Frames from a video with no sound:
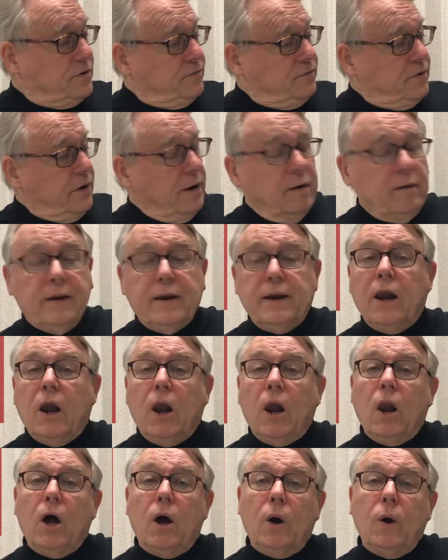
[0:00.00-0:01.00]
fairly
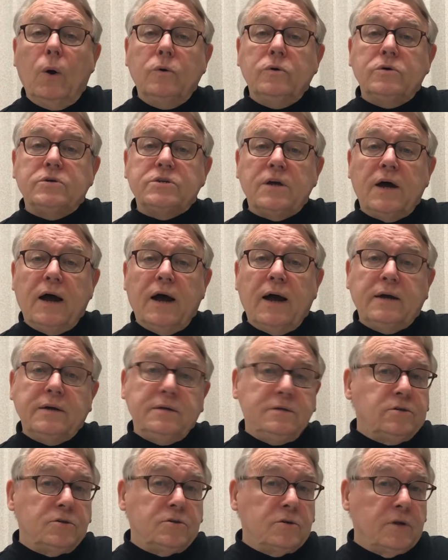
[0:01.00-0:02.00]
low
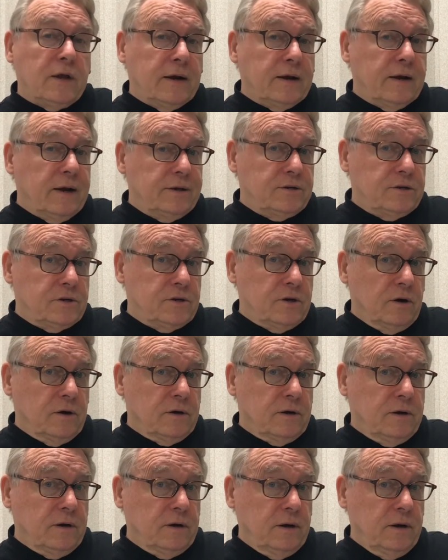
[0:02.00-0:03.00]
signs that get
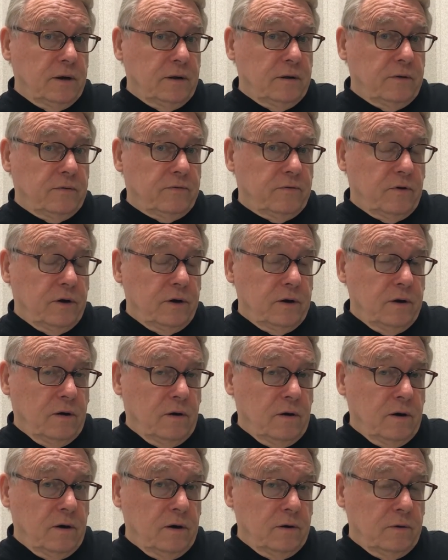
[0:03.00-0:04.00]
stuck in the front
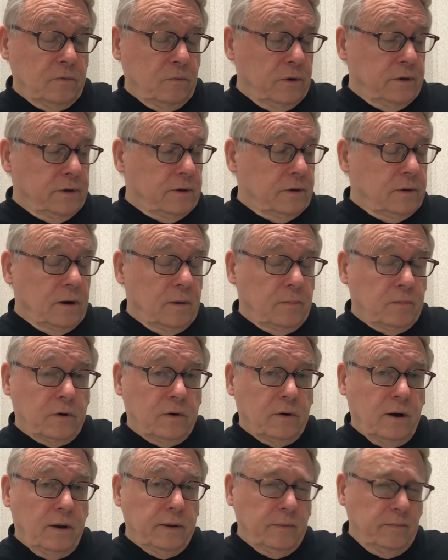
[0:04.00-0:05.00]
yard with the
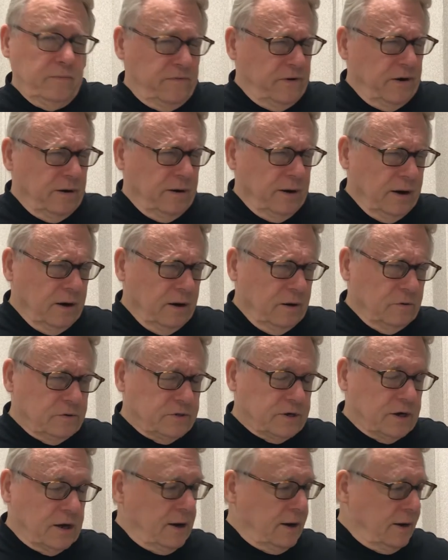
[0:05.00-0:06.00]
number on them, fairly low
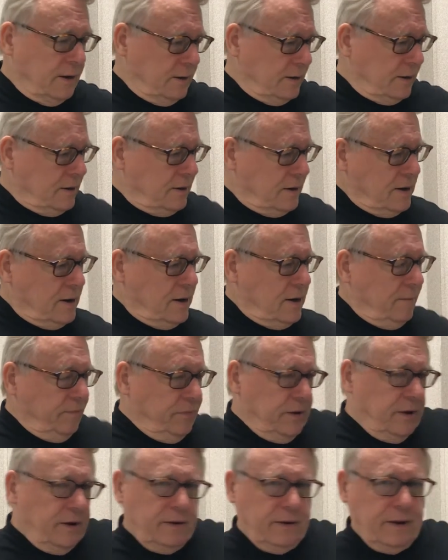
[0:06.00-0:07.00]
sign.
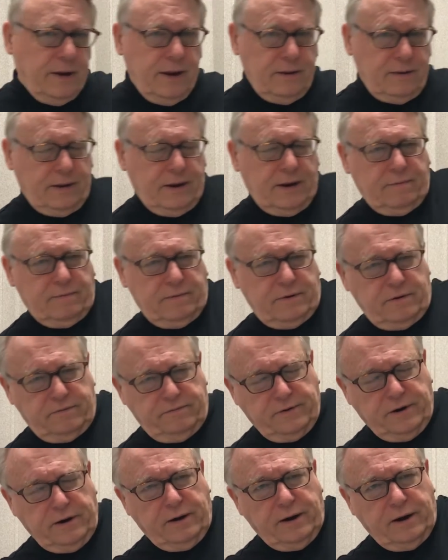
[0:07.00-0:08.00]
They're
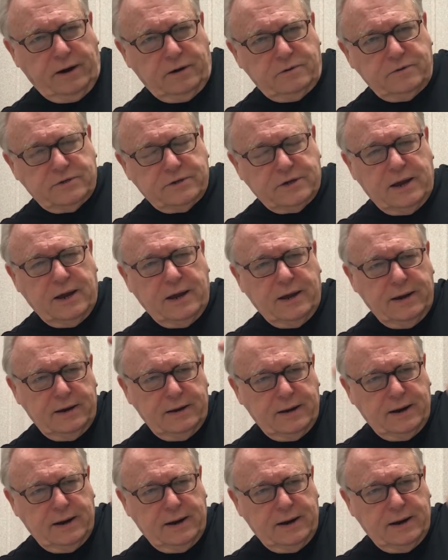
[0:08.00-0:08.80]
fairly low sign,